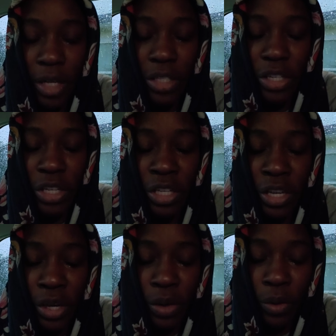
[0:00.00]
to
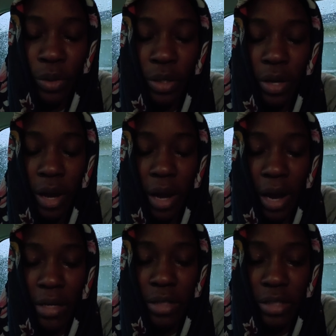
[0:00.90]
yield
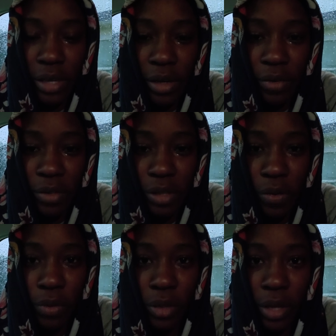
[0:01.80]
ourselves
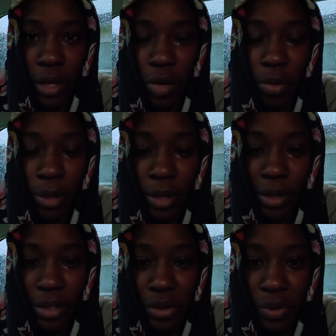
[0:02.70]
totally and
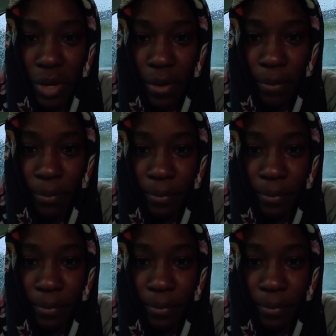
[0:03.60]
completely to him.